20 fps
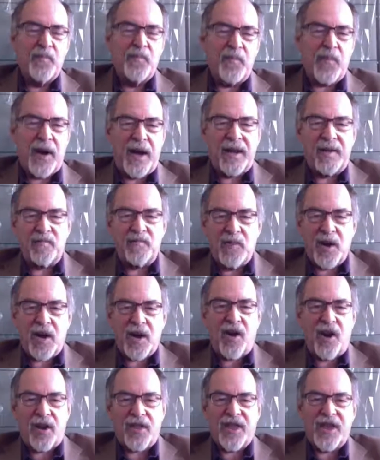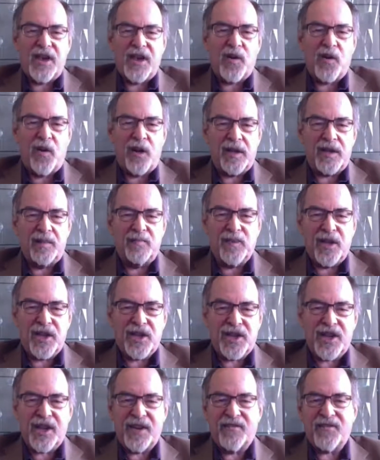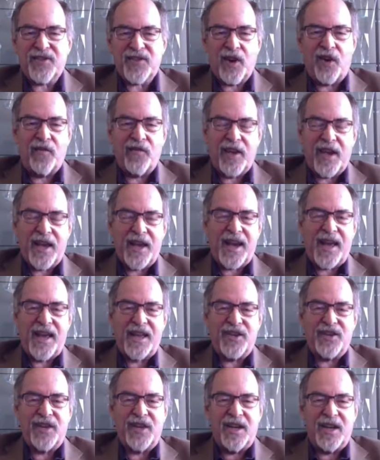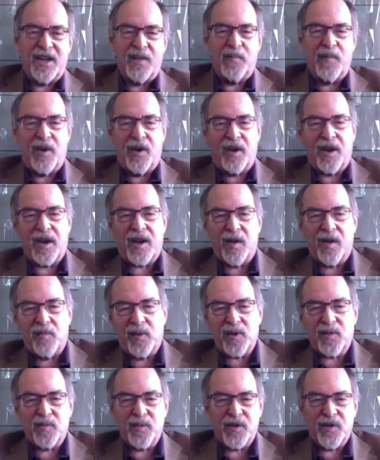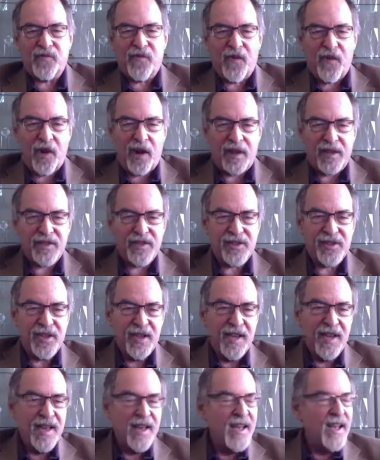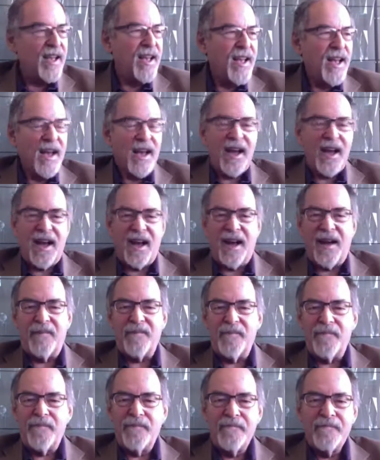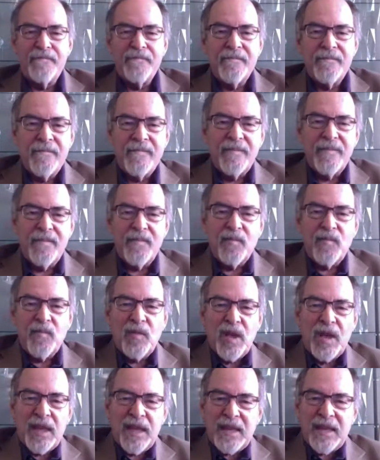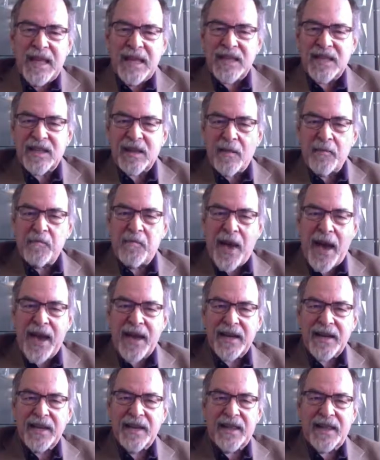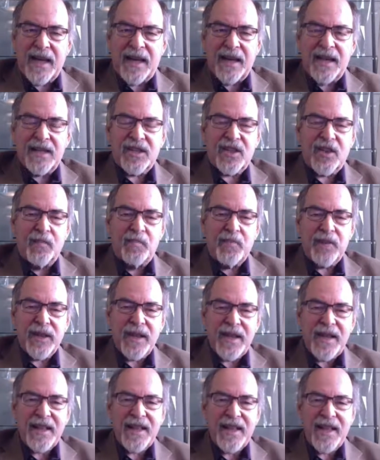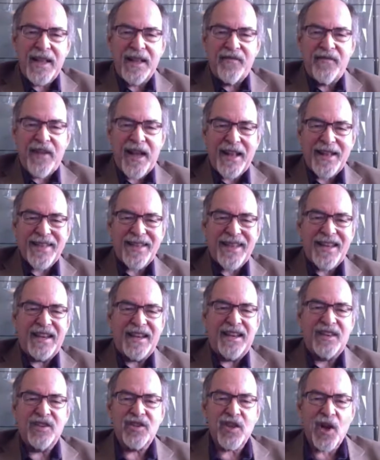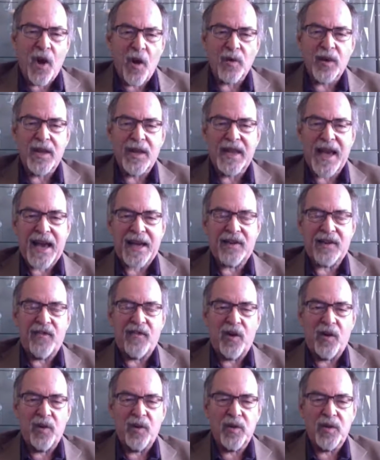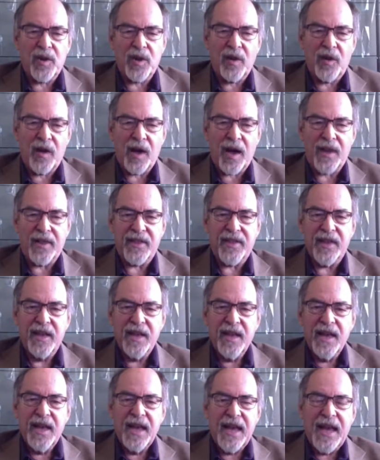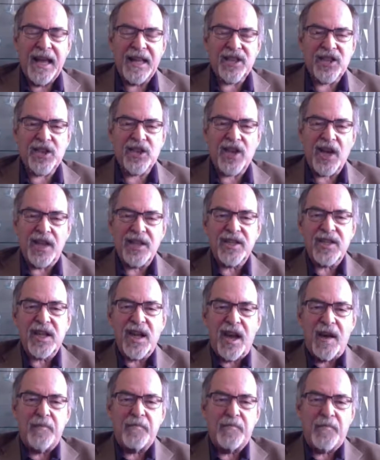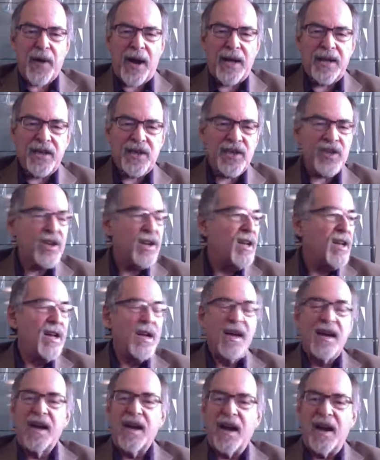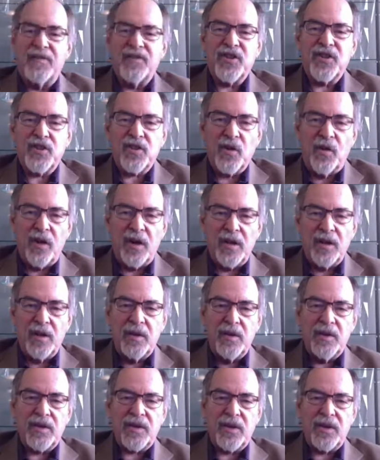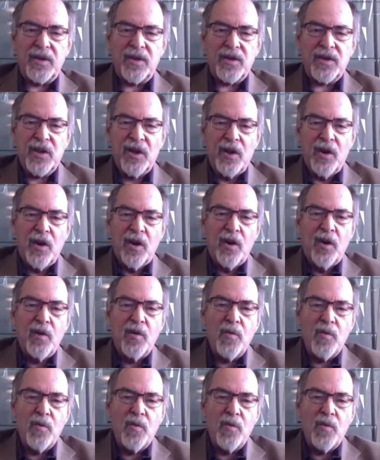But McCarthy called him the chief Soviet agent in America, which was false. Um, this Bannon thing is completely invented, totally out of whole cloth. It's just a bunch of sore losers who